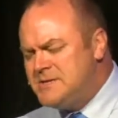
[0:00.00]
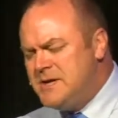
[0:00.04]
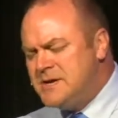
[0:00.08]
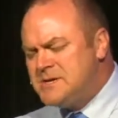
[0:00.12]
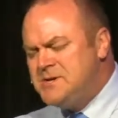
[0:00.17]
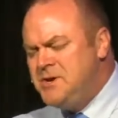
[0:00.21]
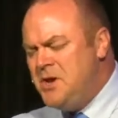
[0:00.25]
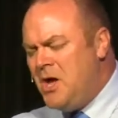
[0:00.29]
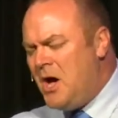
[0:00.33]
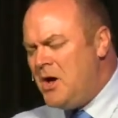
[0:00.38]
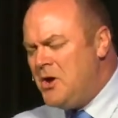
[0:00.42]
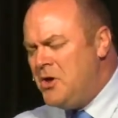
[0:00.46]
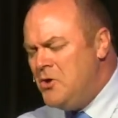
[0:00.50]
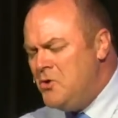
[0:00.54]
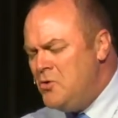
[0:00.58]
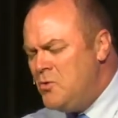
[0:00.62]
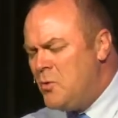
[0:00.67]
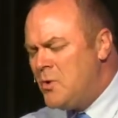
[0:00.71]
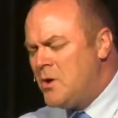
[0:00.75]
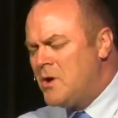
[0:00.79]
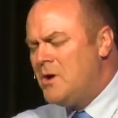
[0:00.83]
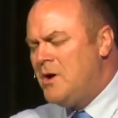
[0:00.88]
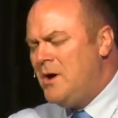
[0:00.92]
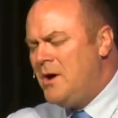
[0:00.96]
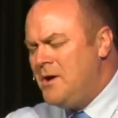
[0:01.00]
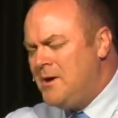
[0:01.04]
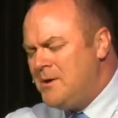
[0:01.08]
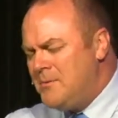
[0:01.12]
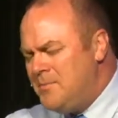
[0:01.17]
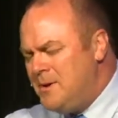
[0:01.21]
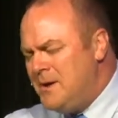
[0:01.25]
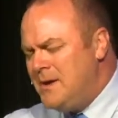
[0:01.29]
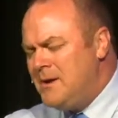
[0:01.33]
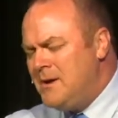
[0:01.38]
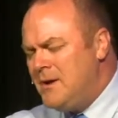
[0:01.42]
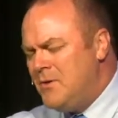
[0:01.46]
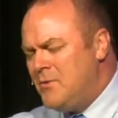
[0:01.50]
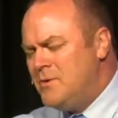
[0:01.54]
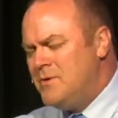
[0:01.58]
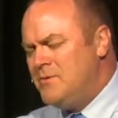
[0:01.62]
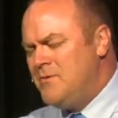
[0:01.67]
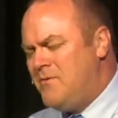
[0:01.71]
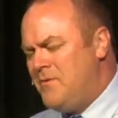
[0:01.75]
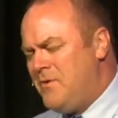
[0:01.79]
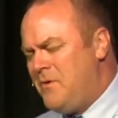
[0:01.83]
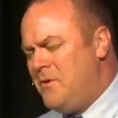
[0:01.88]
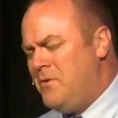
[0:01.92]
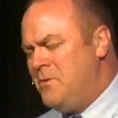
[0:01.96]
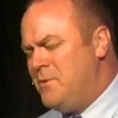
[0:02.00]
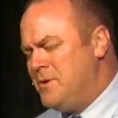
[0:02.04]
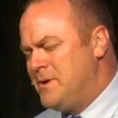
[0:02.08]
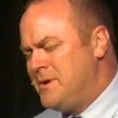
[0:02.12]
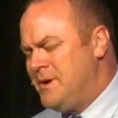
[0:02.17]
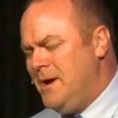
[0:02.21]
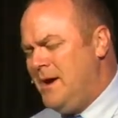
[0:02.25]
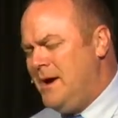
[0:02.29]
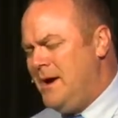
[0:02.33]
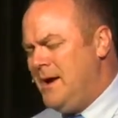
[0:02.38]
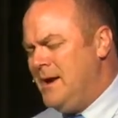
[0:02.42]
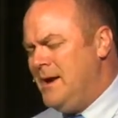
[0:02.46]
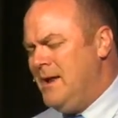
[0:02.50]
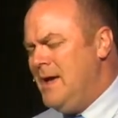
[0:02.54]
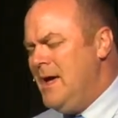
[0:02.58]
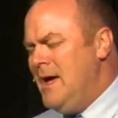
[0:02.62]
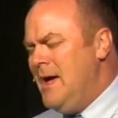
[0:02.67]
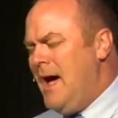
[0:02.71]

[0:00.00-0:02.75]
that's not who we're going to be going forward, God.